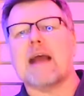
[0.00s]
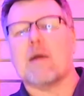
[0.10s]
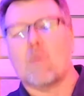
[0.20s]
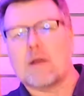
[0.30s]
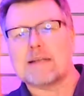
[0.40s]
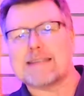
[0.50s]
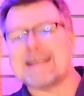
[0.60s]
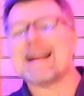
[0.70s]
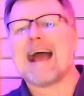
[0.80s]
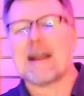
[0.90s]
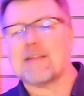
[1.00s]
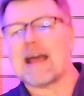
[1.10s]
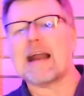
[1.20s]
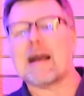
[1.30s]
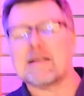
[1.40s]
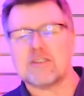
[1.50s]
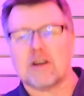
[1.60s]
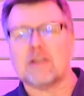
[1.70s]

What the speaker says: I wanted to get out of that. I started